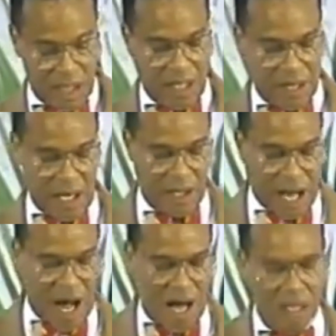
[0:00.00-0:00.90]
And
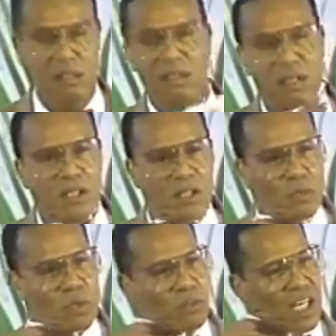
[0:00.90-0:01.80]
Allah
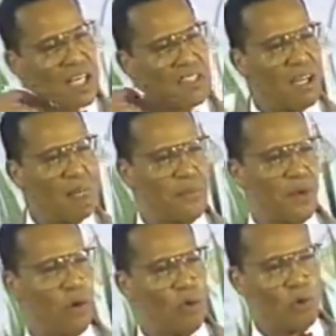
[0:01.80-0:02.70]
will raise up
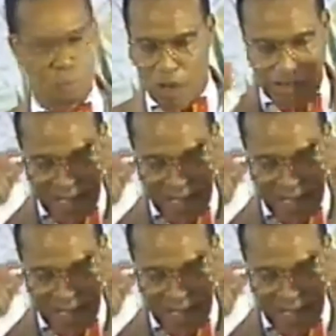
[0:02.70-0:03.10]
those who are